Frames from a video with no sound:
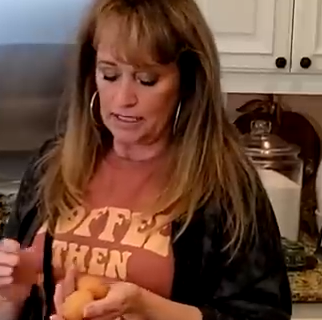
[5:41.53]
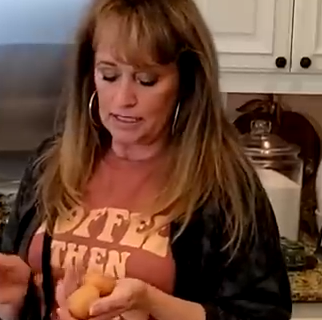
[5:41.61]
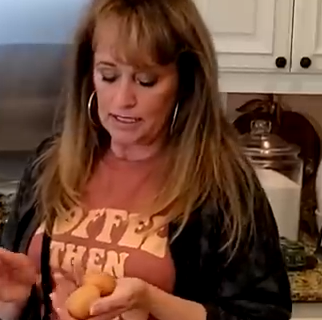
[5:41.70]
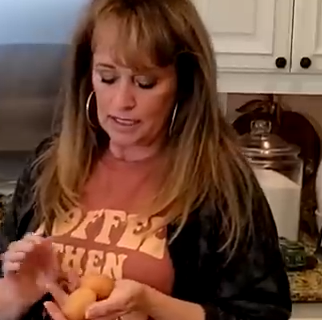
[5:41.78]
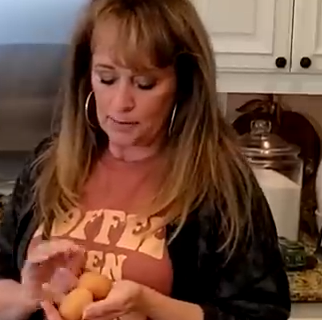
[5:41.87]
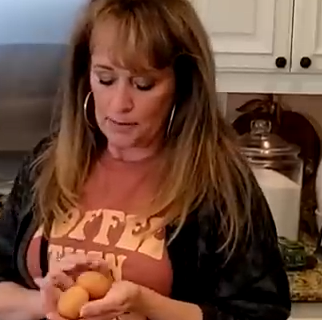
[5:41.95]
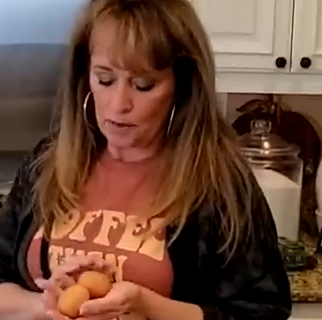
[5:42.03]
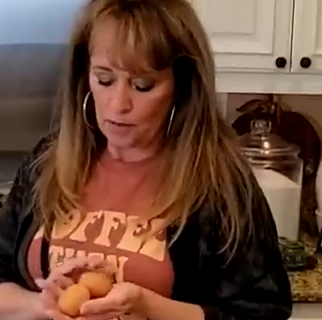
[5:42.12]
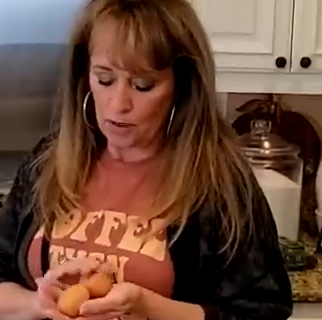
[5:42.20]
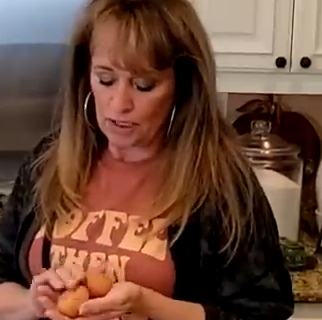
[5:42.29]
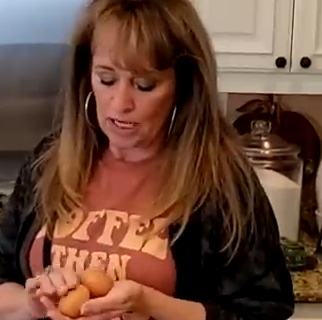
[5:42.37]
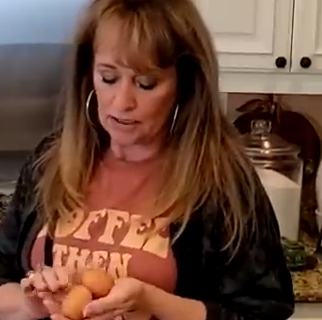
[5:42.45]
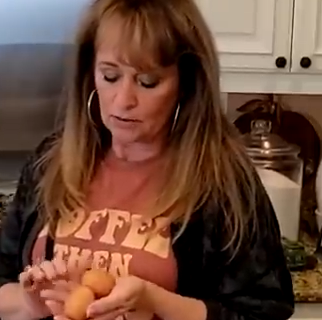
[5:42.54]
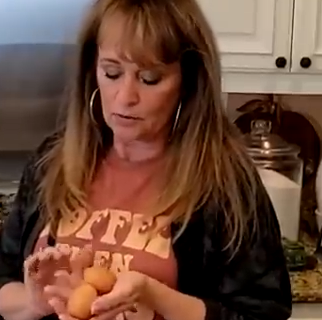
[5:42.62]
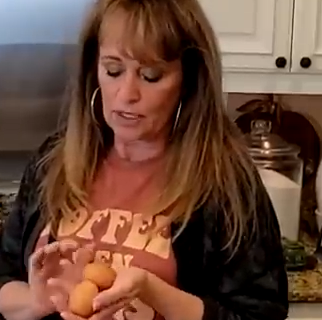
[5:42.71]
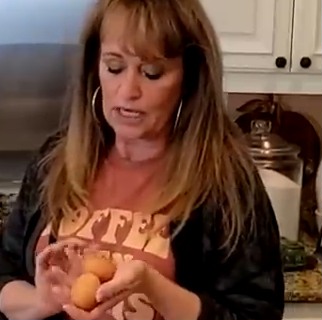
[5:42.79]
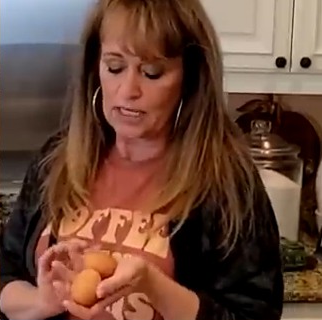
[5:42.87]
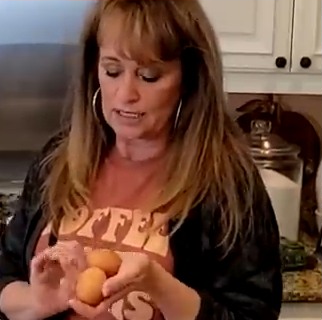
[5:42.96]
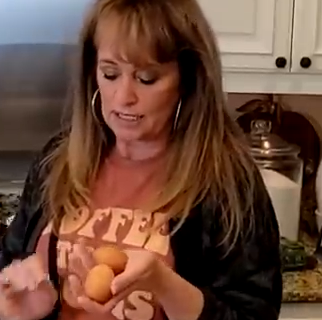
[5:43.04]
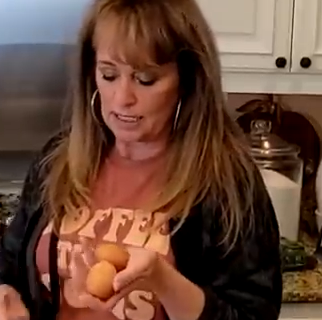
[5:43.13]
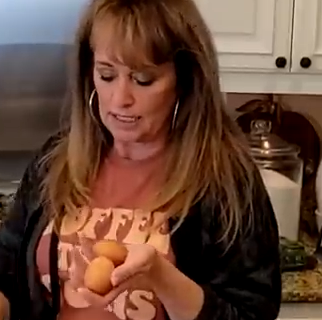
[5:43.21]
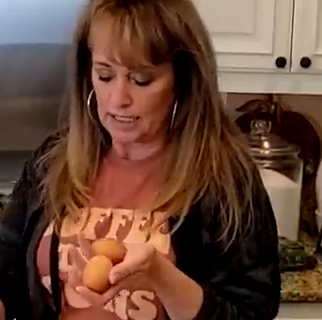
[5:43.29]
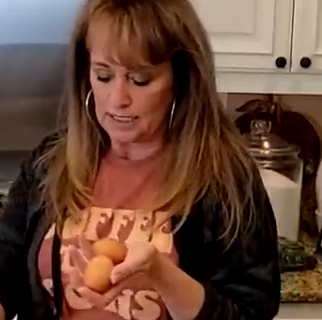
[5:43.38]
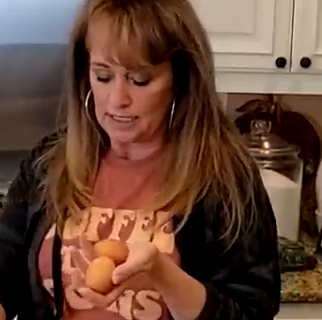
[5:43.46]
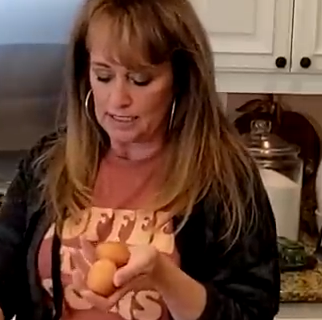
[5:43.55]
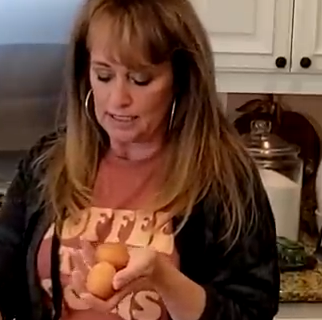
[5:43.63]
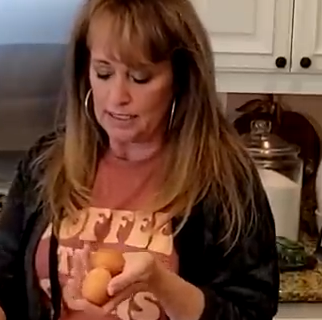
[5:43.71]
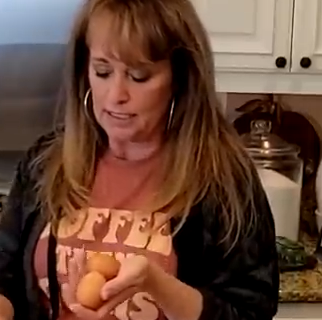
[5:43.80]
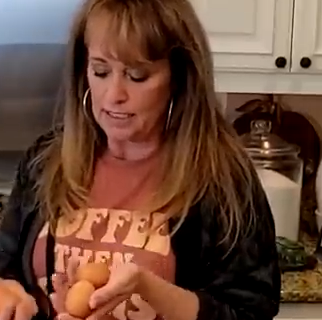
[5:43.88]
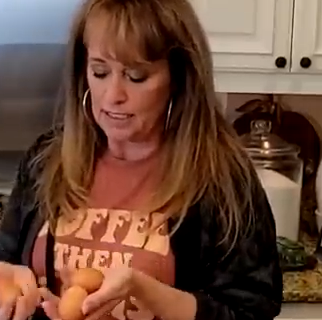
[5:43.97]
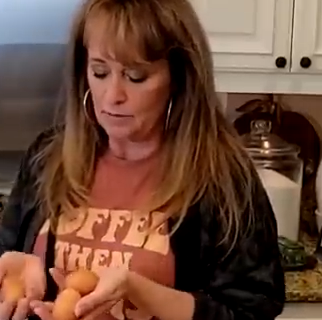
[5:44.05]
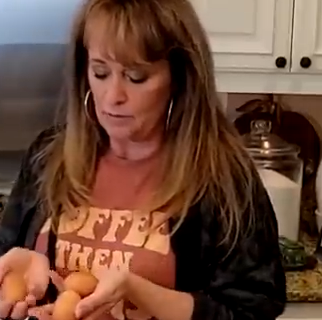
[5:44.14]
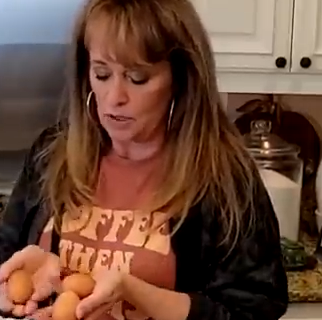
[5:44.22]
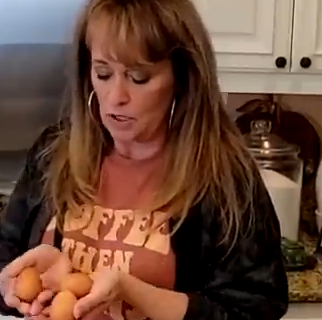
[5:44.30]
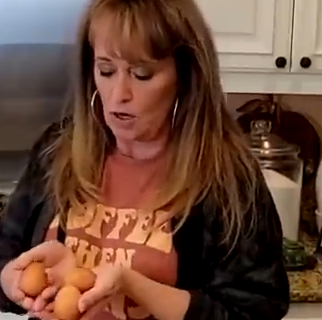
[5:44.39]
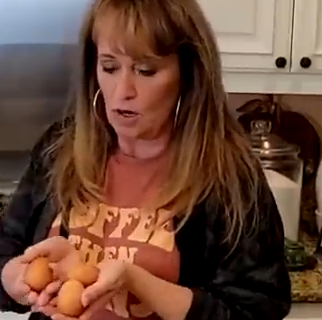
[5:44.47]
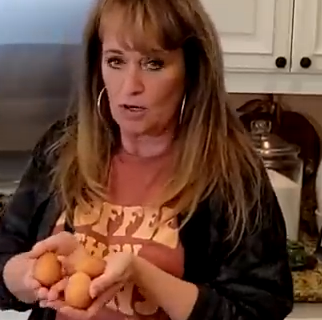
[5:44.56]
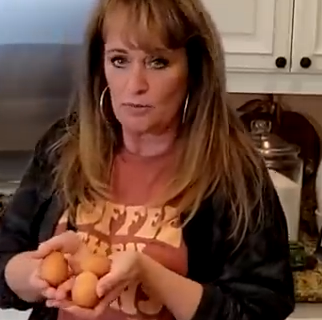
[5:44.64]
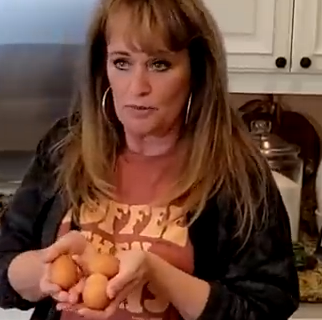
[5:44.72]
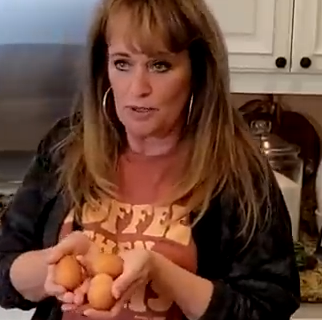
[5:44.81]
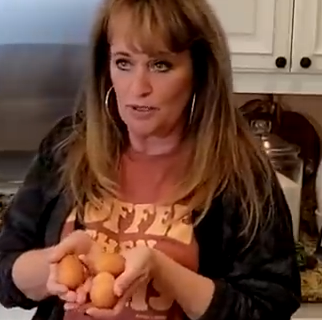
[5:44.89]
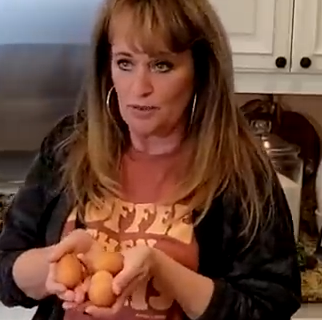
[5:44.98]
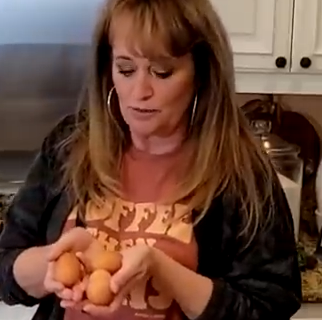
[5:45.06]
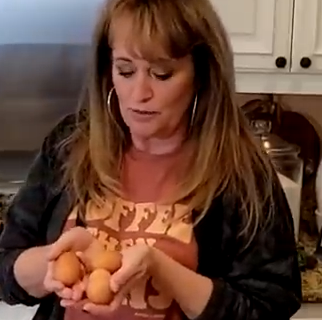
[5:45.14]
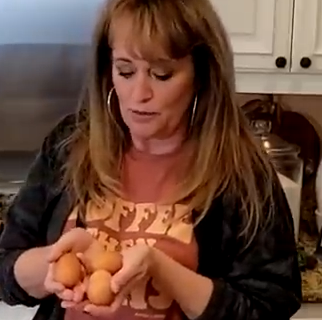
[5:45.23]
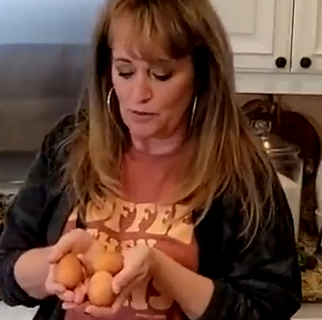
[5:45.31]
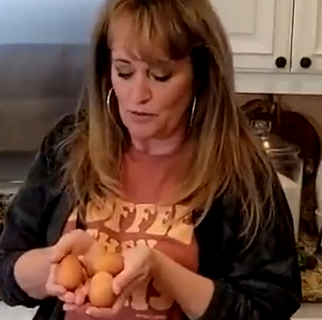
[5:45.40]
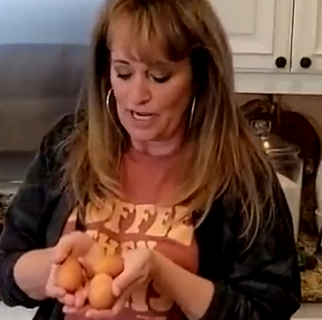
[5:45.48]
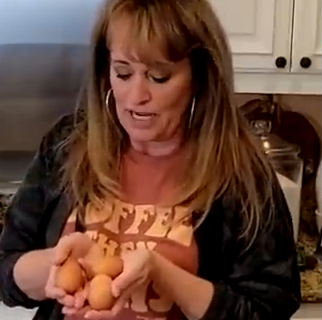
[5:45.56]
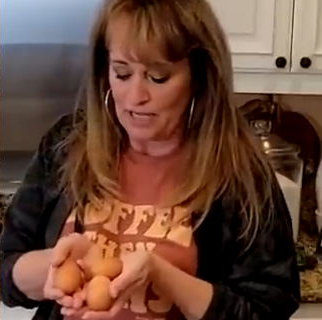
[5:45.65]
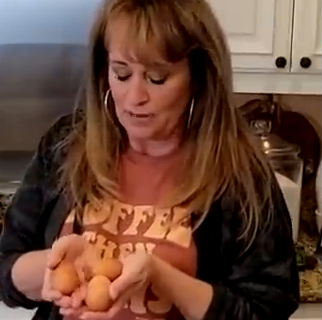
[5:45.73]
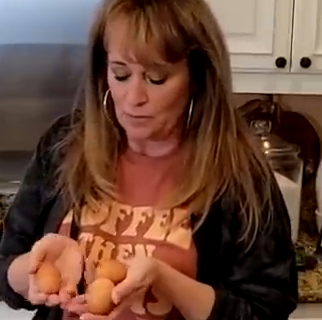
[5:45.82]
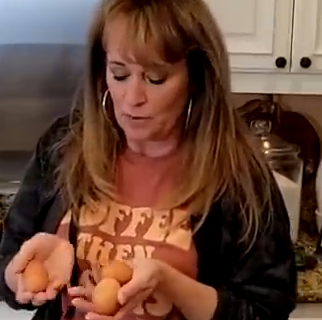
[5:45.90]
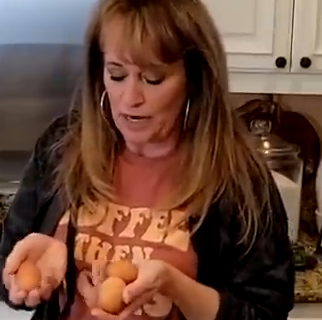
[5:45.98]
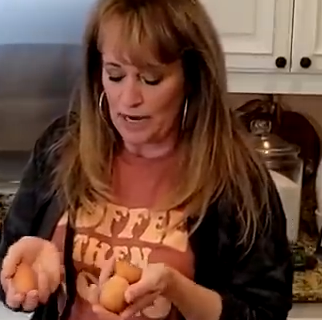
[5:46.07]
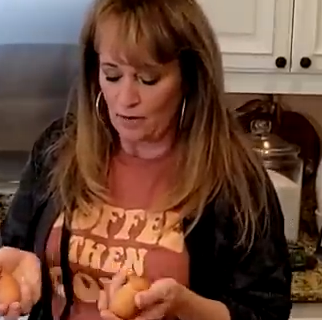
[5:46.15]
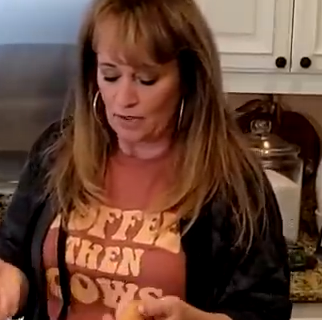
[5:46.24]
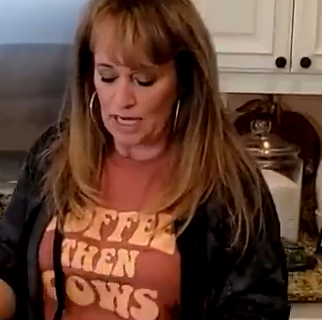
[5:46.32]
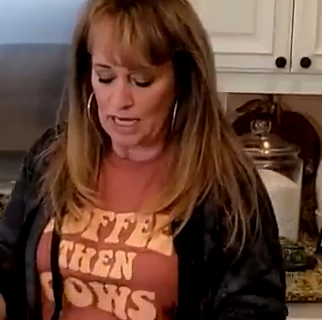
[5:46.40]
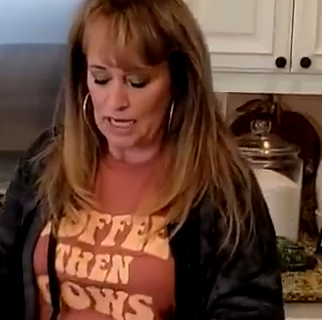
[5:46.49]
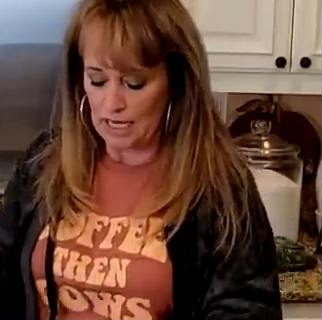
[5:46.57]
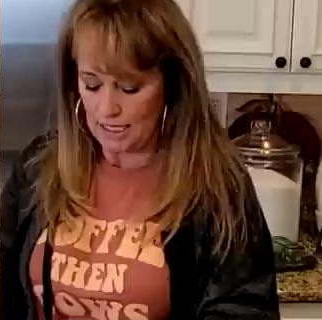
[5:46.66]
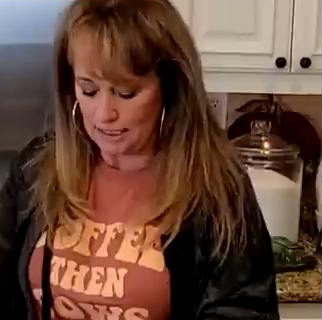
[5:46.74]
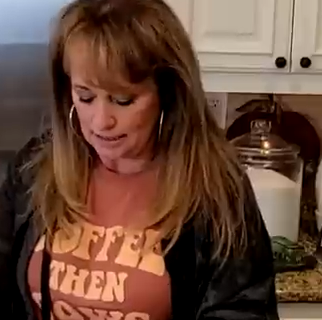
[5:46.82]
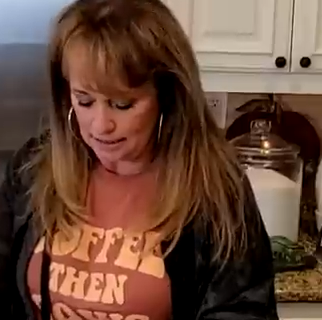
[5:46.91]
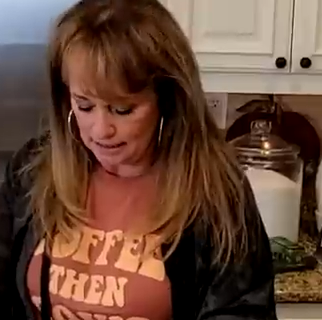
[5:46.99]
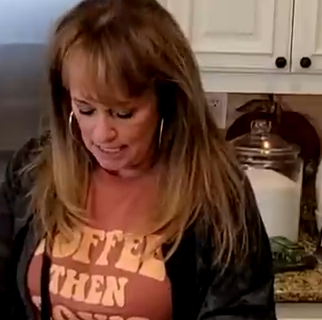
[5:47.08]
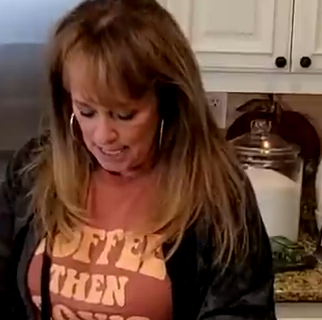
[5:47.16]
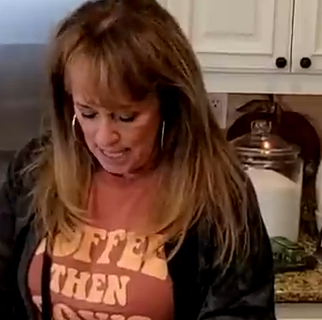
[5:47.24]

And then my Rhode Island Reds, they lay these deep, dark, beautiful red, brown eggs.